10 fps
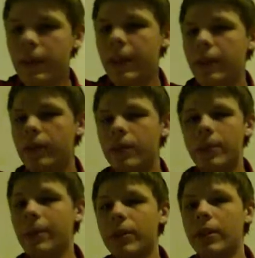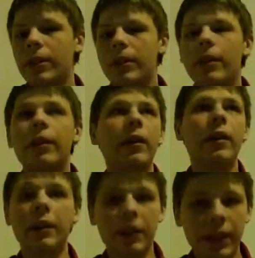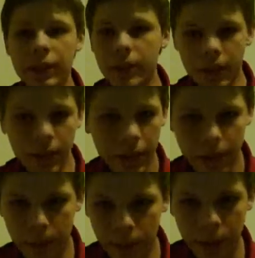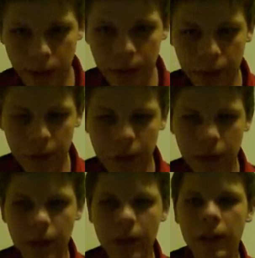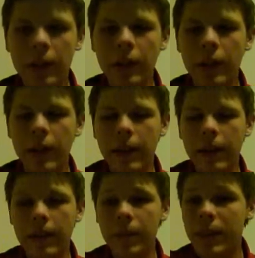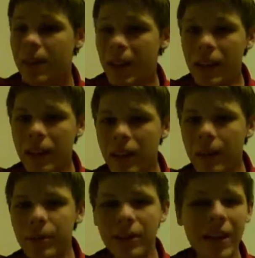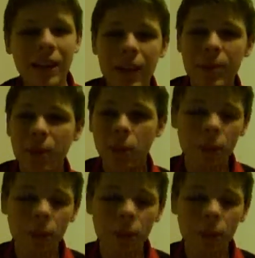figures, pretty much anything. Elixir is a really good figure. Cyclops and